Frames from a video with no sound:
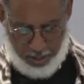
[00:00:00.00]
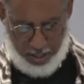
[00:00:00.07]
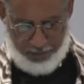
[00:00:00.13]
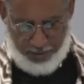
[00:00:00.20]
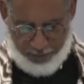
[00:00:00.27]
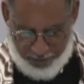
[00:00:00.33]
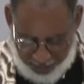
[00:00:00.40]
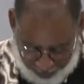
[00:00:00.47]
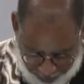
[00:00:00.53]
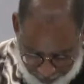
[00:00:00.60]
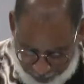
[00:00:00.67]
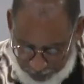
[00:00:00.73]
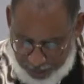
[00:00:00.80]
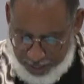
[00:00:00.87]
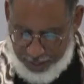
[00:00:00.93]
of effective
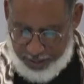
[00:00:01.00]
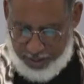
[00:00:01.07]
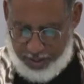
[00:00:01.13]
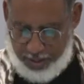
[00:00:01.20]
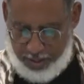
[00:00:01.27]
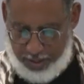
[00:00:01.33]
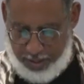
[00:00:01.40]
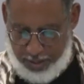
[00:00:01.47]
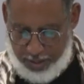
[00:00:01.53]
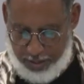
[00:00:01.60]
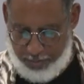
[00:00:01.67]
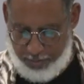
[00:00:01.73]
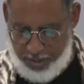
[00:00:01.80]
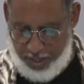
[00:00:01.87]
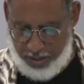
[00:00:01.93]
faith
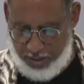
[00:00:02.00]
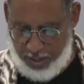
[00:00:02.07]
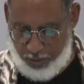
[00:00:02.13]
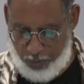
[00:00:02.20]
means that